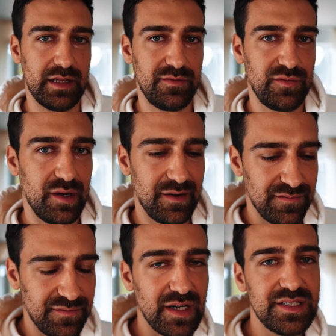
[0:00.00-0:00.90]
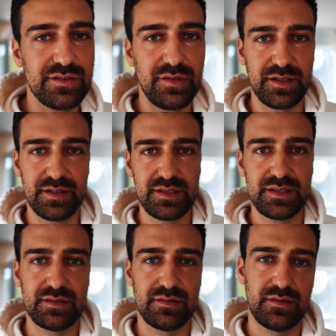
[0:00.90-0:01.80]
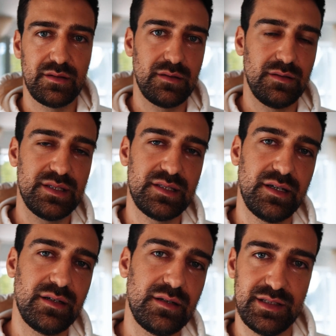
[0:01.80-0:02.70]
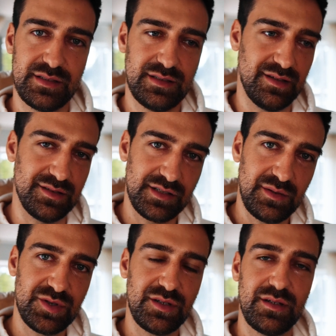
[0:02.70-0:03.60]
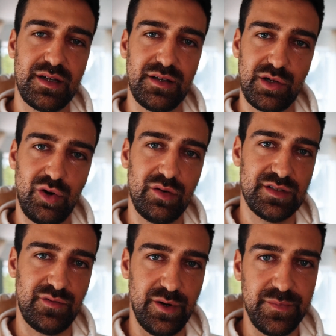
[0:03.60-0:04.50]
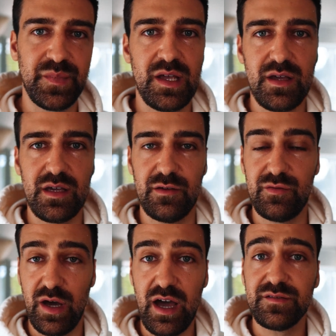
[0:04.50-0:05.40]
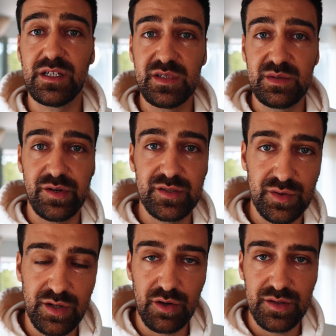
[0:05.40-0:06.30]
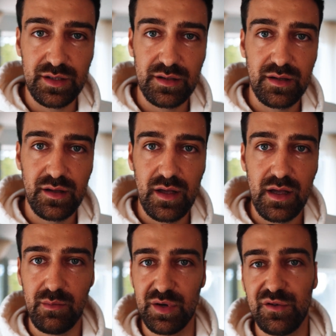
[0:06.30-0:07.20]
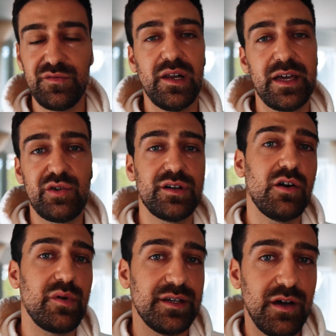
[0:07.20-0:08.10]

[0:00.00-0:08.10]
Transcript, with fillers: and if you wanna fast track this, this link is in the description and the call is for you. If you have some experience with coding, but you feel like you're going